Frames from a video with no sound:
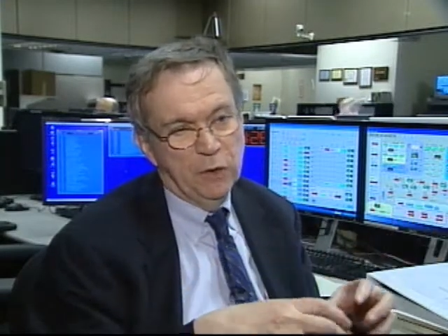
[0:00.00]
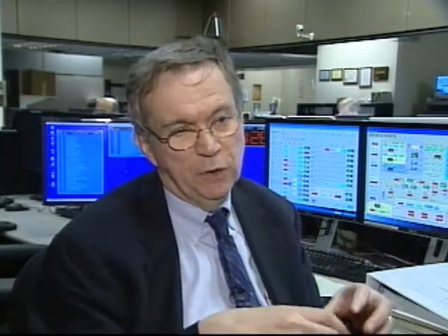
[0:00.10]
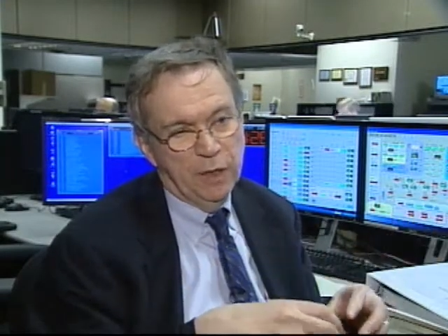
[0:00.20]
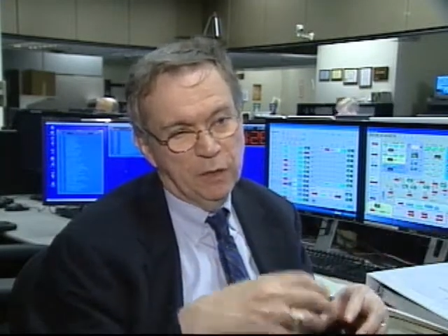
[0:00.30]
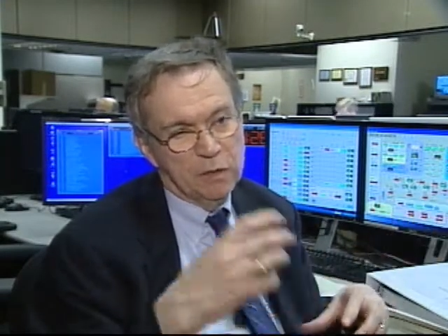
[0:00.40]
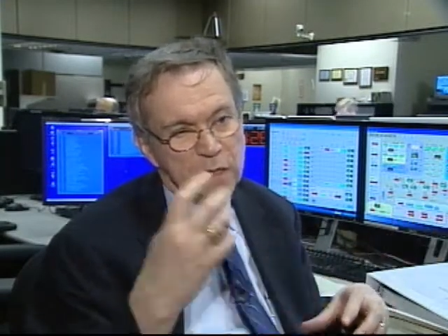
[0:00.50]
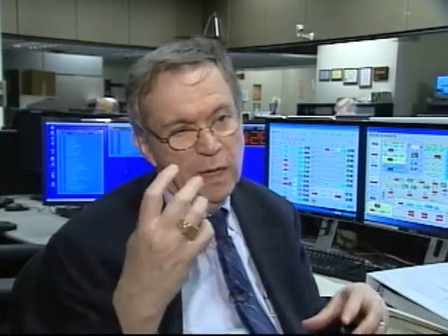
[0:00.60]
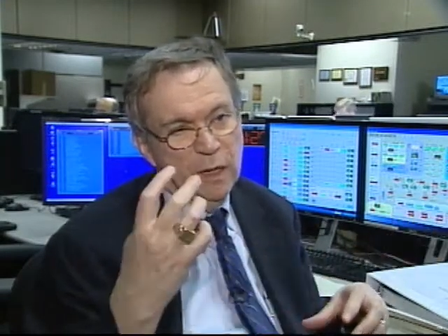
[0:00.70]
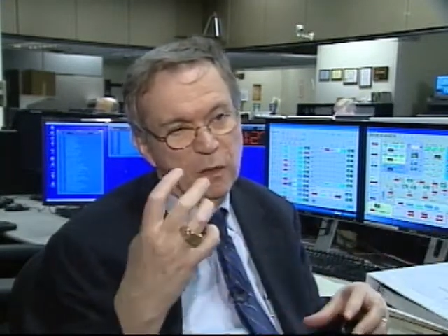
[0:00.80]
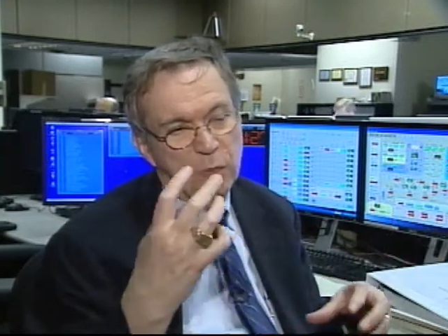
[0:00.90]
You take those
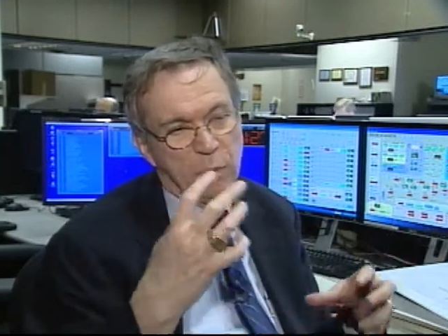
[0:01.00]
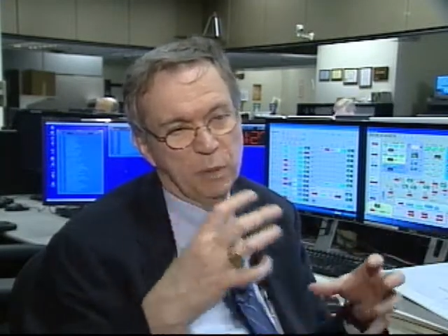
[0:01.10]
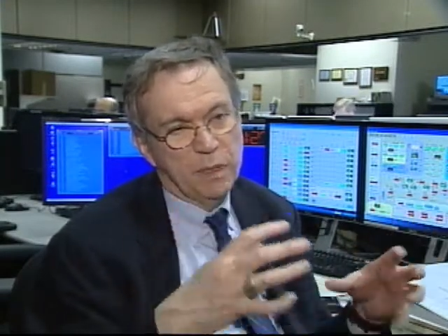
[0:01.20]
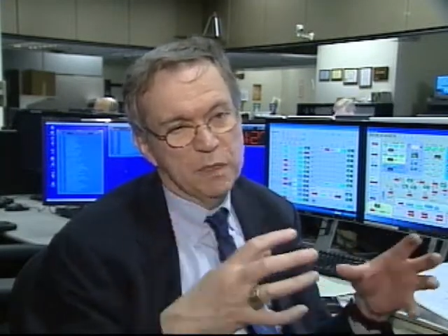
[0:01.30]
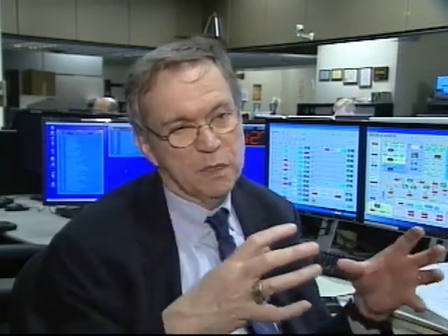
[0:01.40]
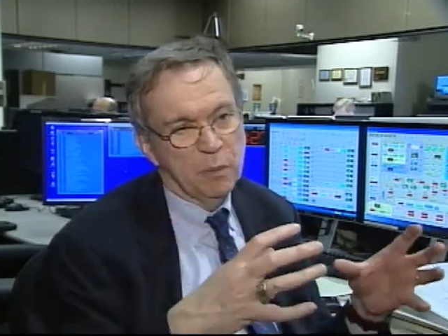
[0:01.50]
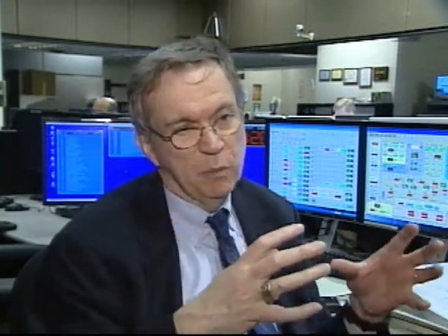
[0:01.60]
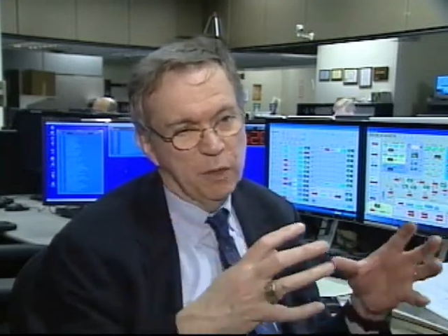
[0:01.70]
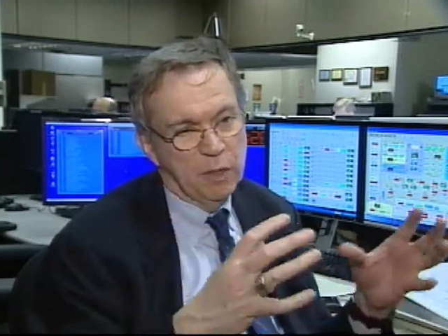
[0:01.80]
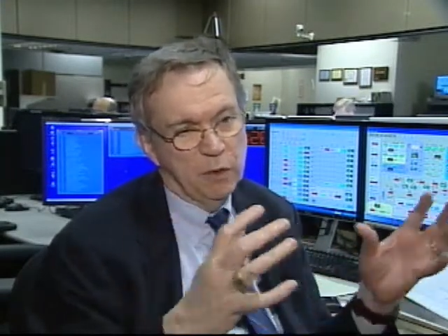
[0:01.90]
out and replace
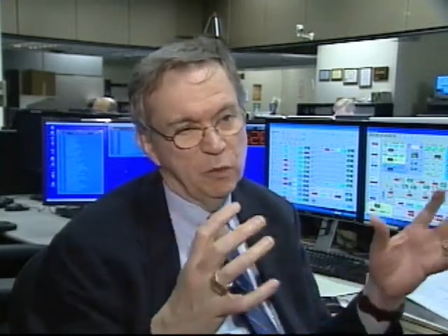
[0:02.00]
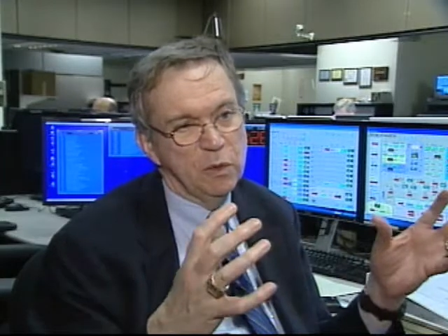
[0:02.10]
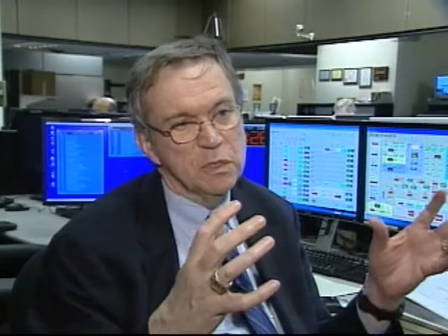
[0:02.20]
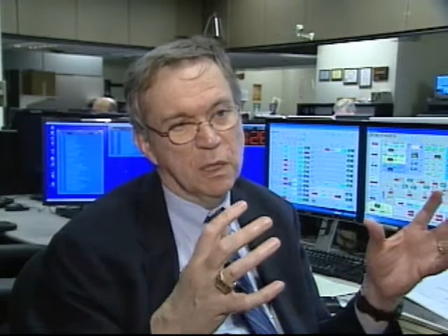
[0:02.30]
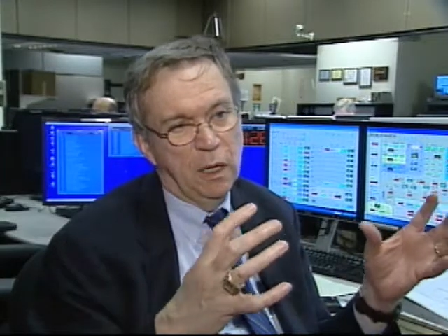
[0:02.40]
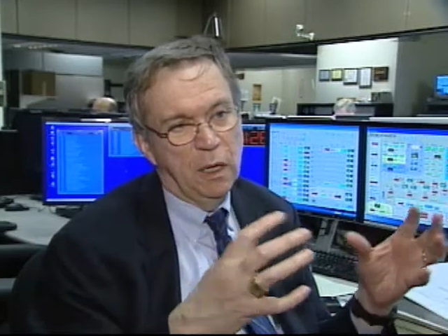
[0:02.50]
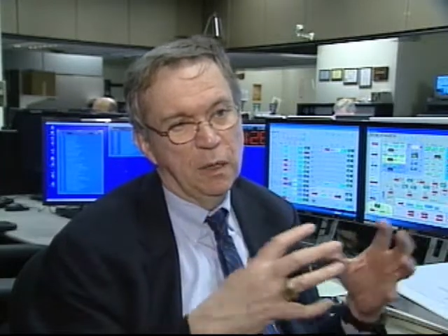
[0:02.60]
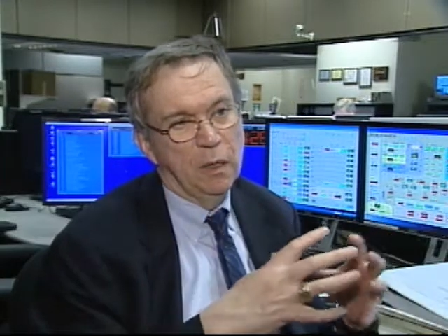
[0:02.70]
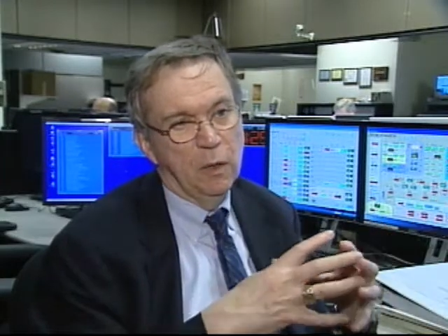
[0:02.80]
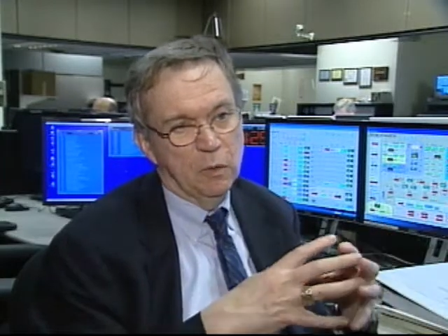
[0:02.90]
them with a new
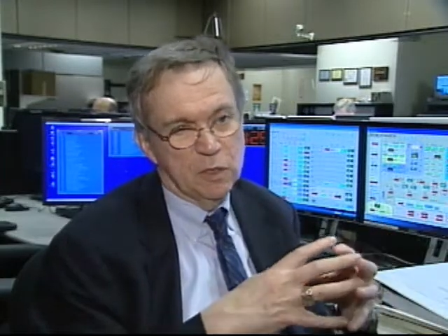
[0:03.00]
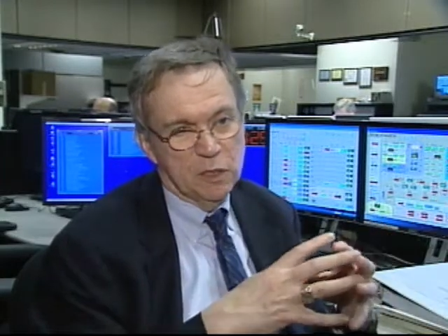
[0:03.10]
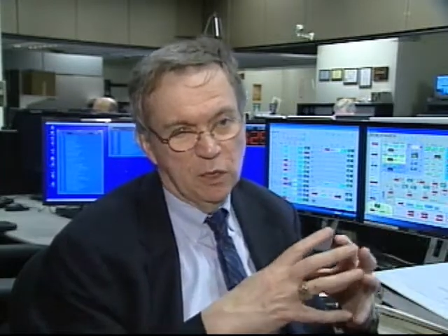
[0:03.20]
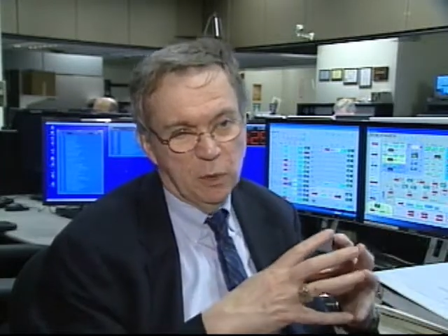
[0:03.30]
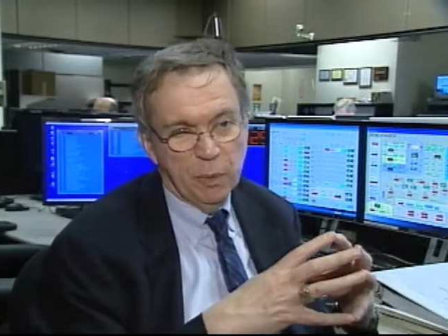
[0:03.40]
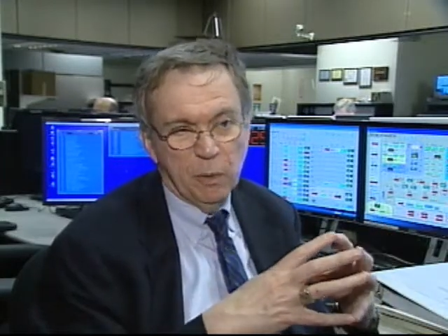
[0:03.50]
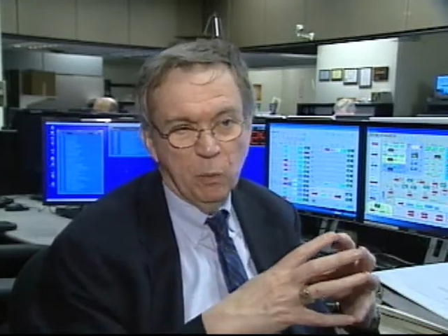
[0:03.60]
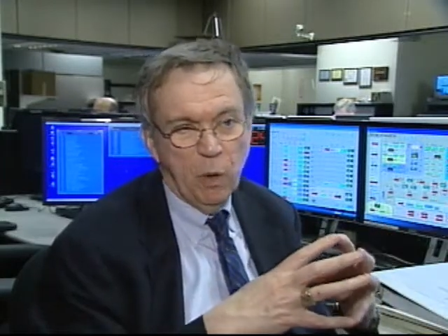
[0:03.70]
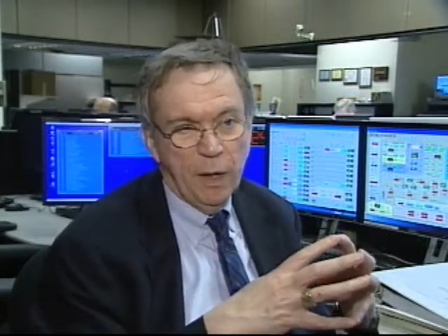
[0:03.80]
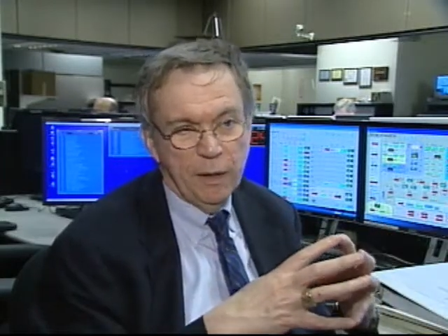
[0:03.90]
design, which is a little bit
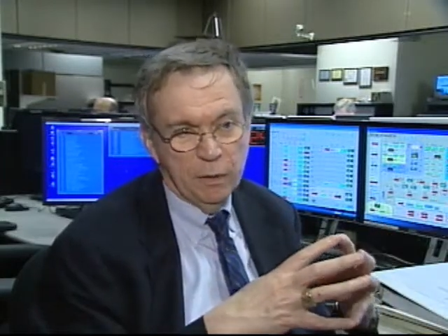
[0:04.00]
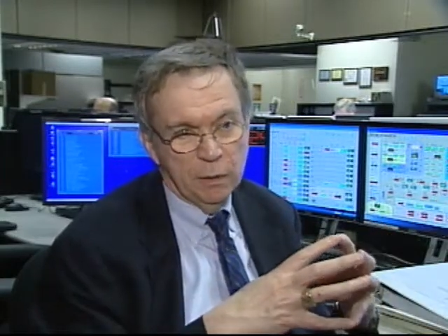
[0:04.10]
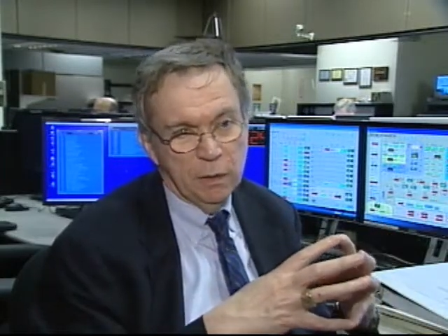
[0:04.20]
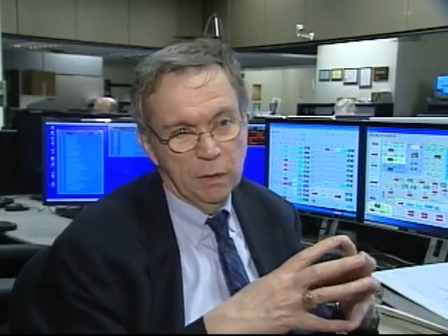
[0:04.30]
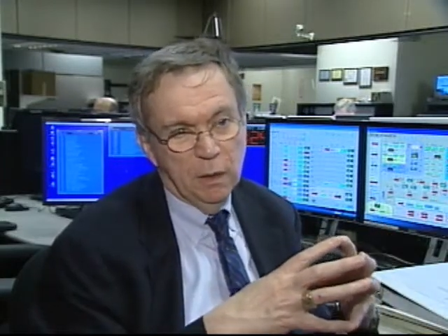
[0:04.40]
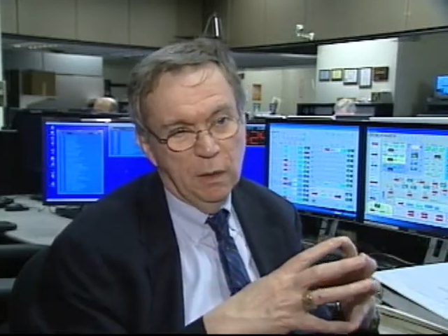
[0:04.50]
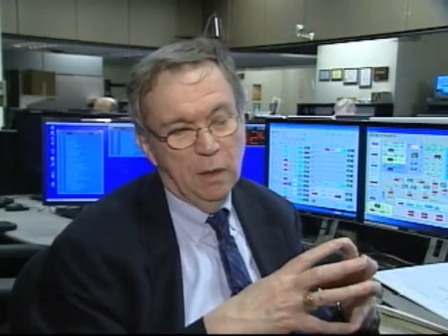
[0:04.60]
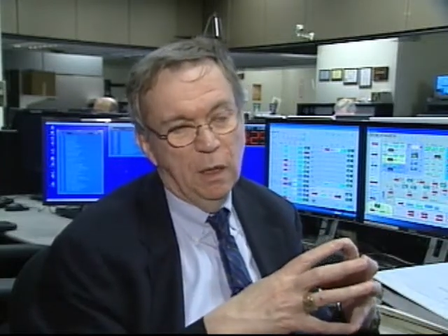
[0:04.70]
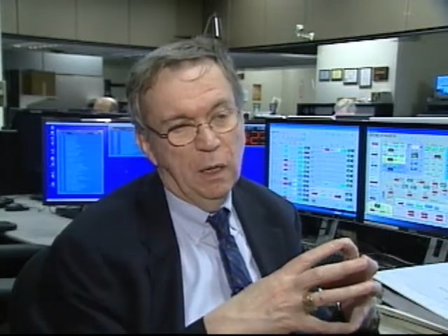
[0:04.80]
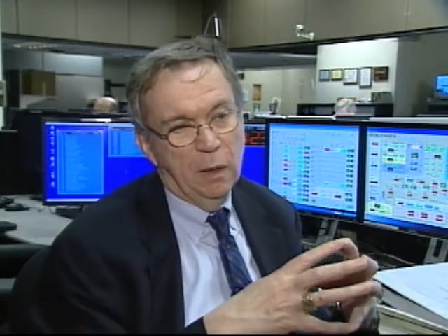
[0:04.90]
wider,
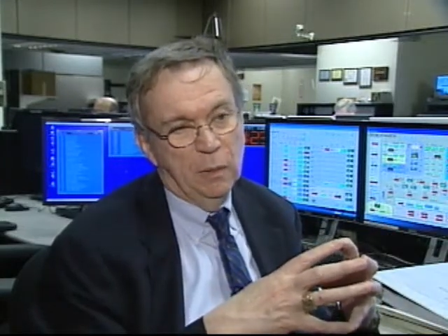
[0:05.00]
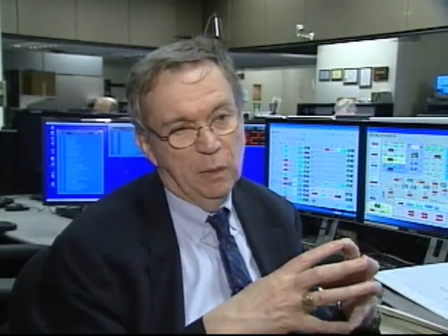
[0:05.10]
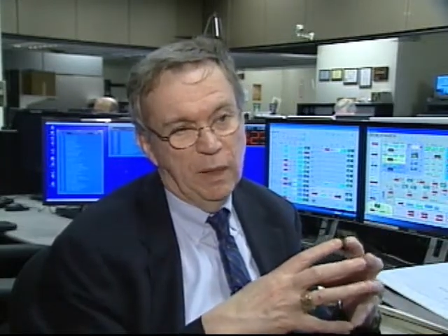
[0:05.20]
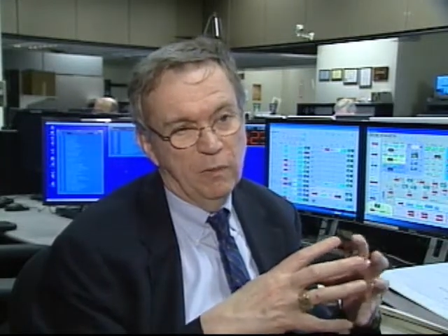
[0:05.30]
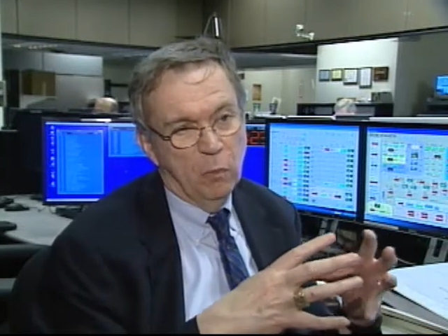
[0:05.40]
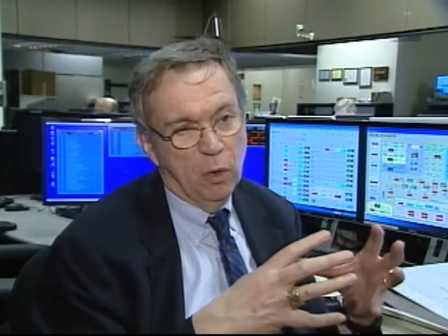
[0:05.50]
uh, it'll have